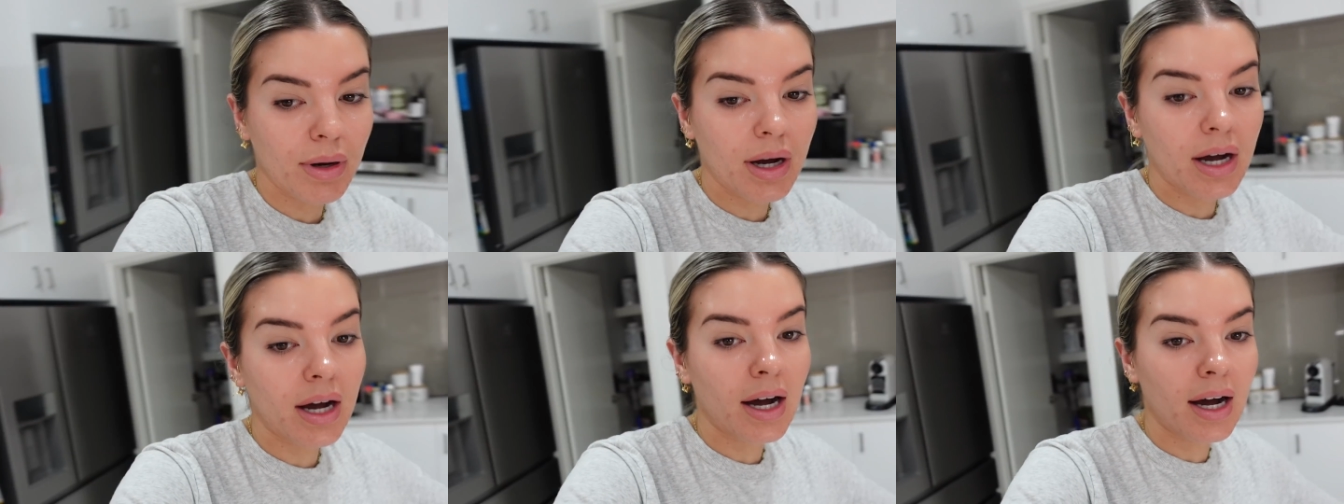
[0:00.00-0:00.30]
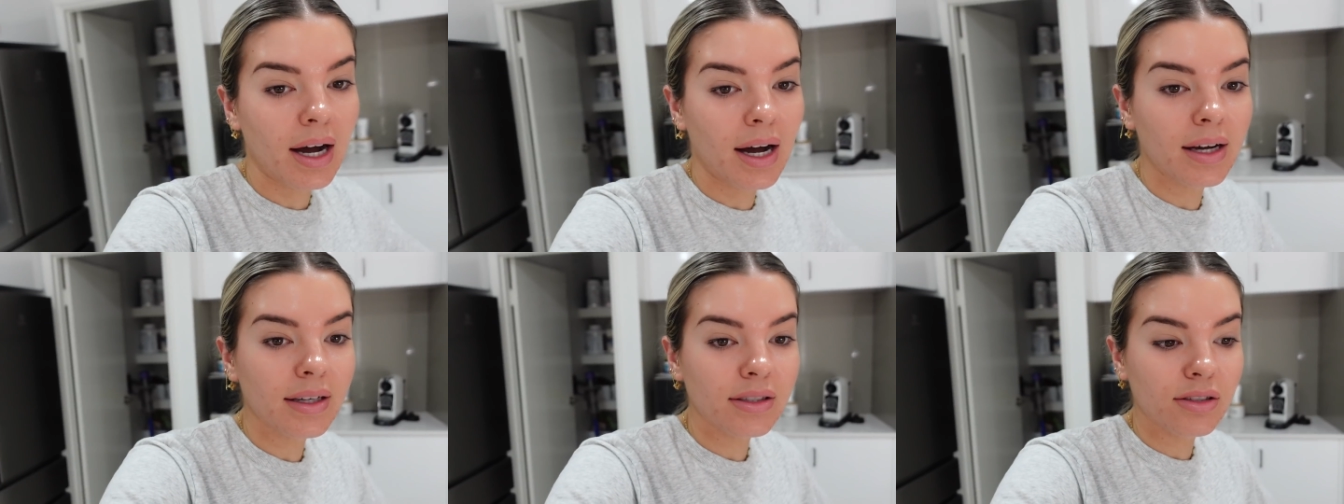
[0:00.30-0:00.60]

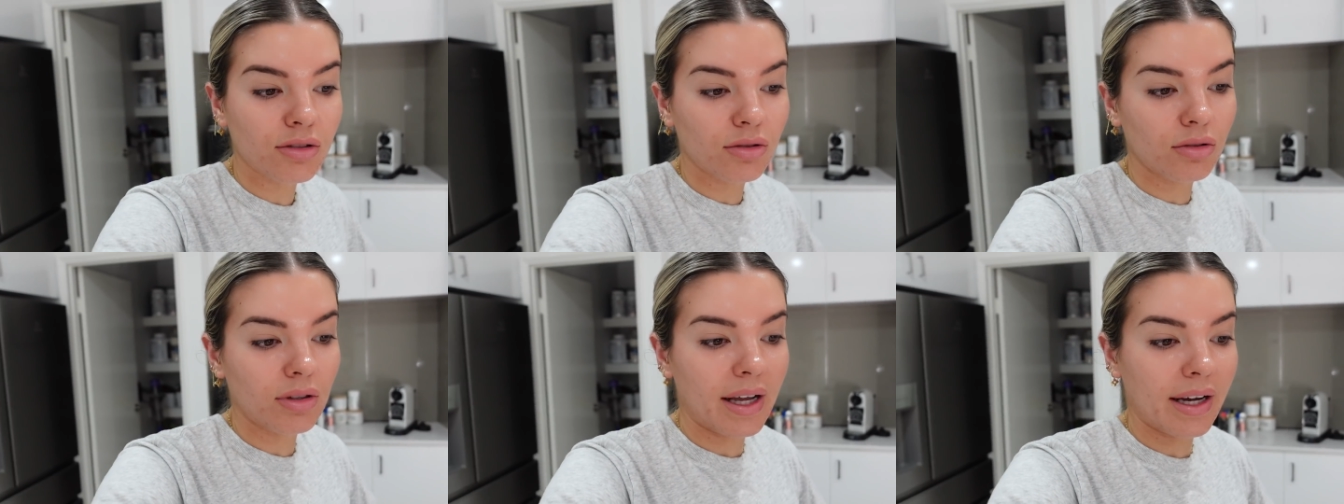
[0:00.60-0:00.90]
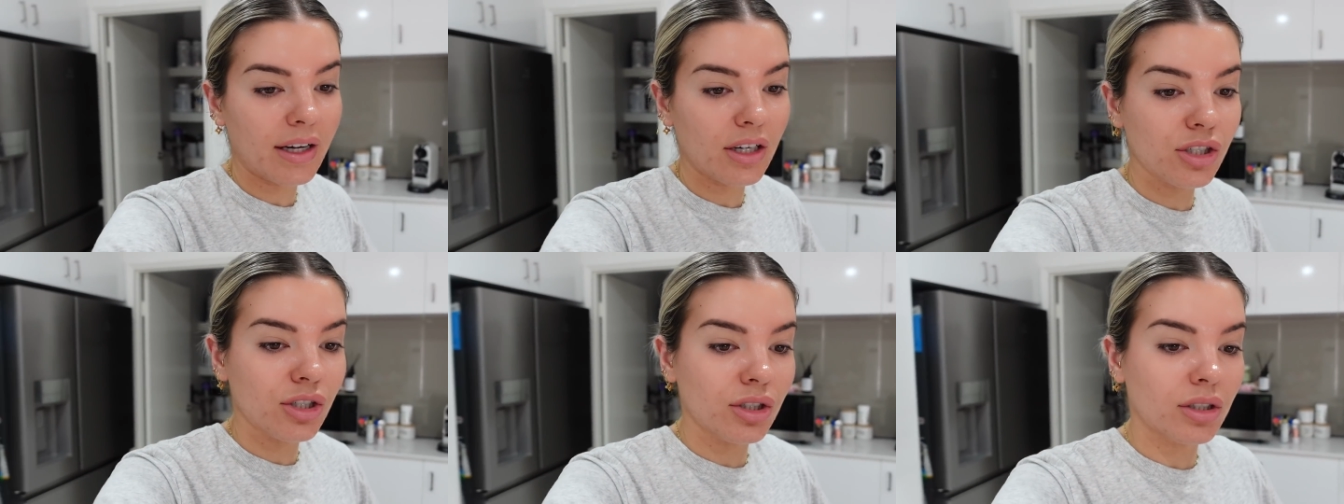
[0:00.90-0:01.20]
parcel
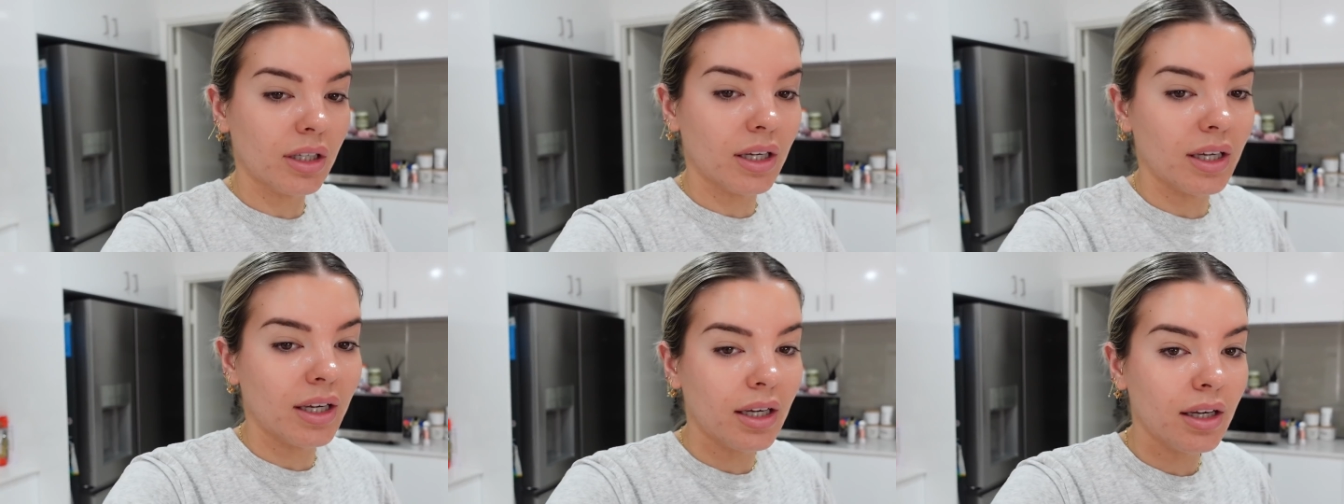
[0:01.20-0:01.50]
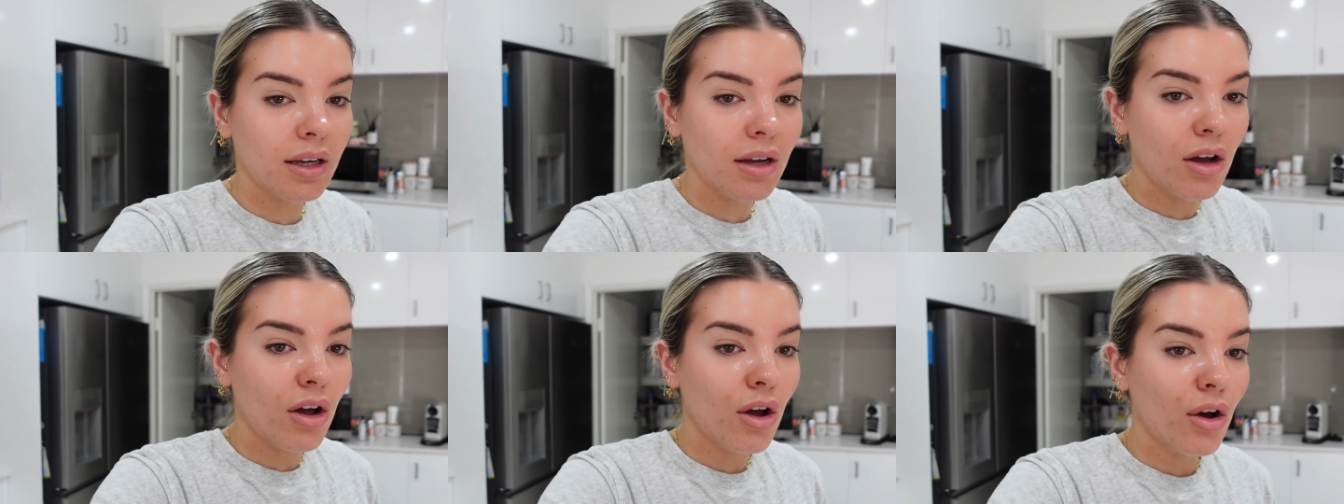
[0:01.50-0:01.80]

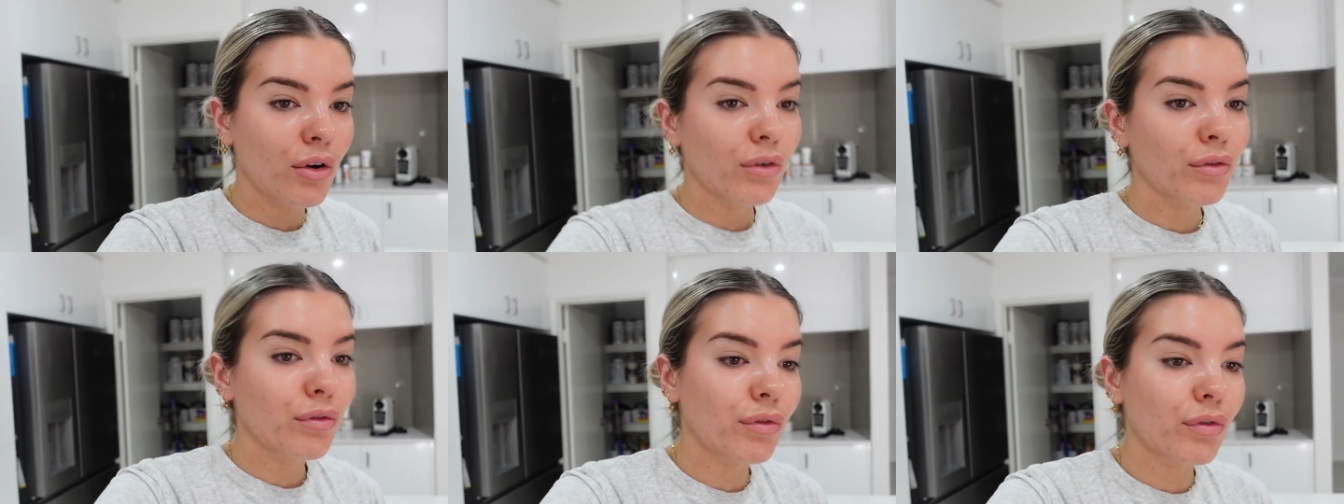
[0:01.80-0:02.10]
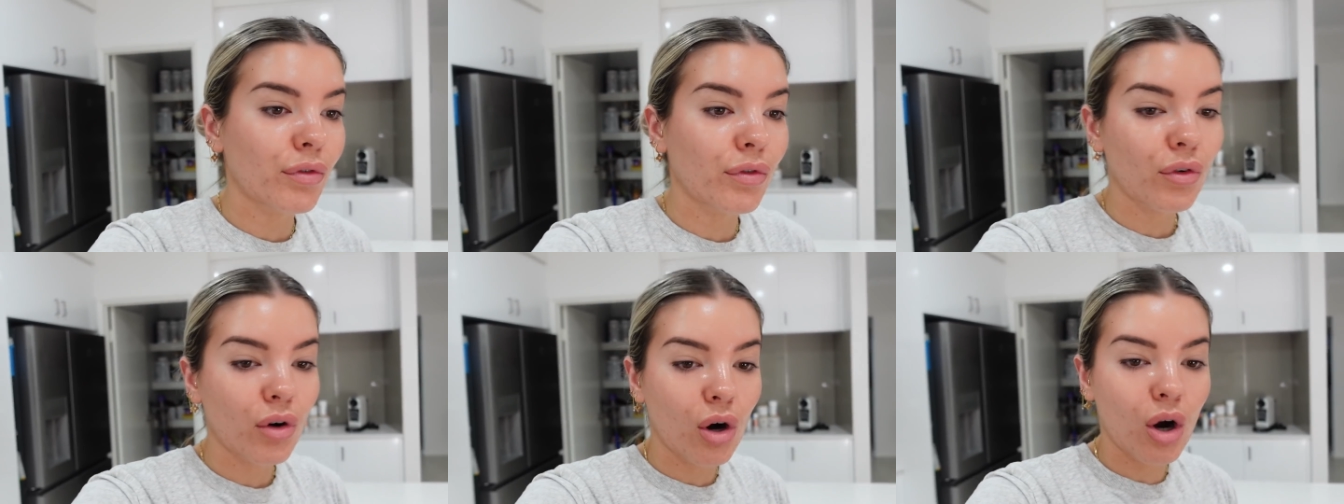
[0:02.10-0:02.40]
actually
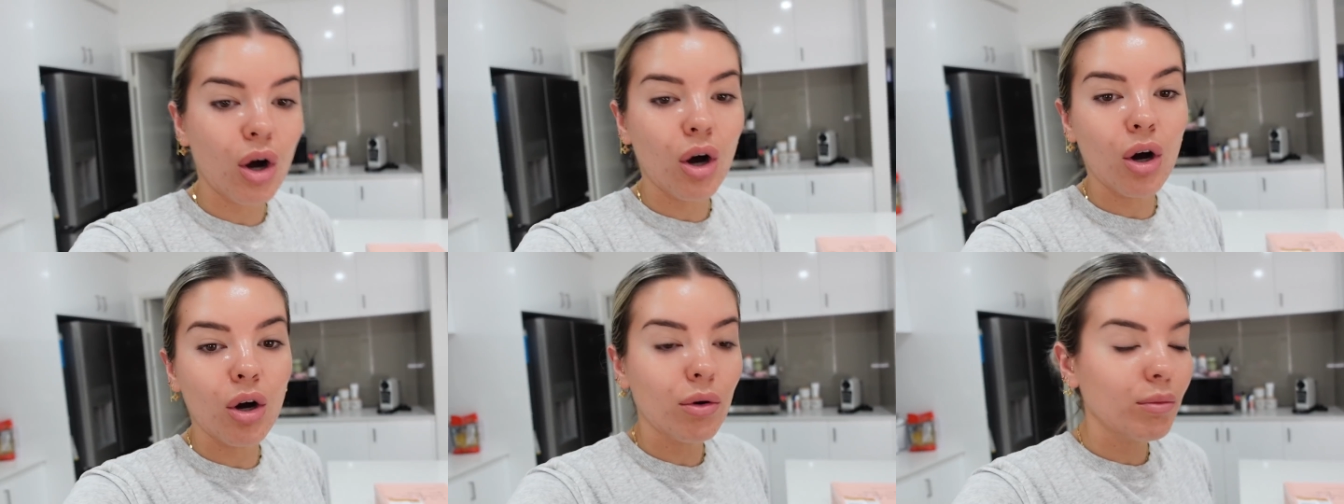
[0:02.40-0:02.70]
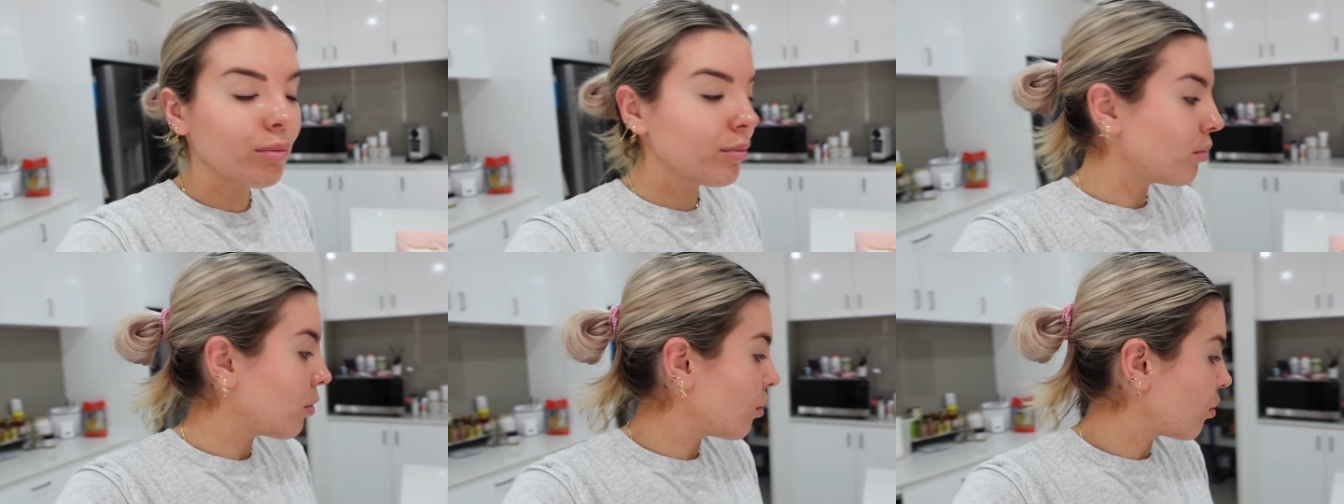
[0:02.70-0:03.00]

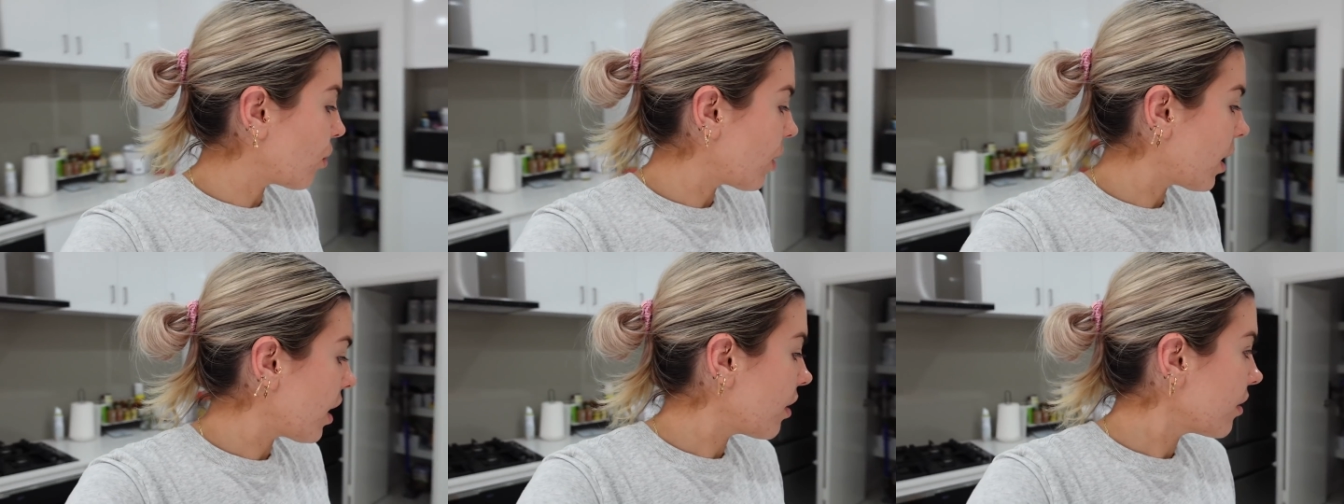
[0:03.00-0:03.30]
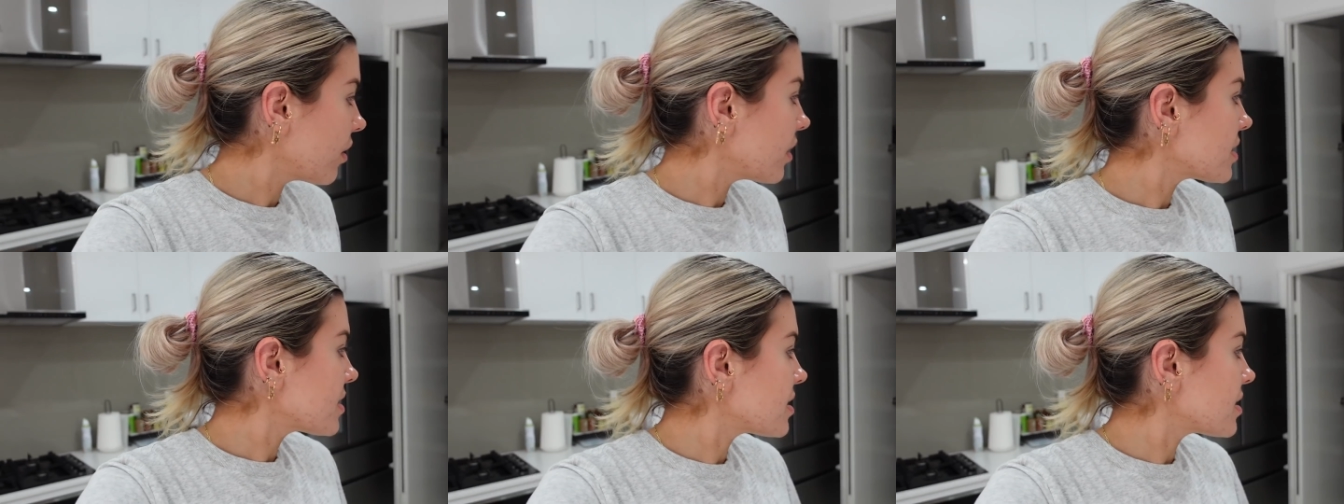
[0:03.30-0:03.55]
from, where are the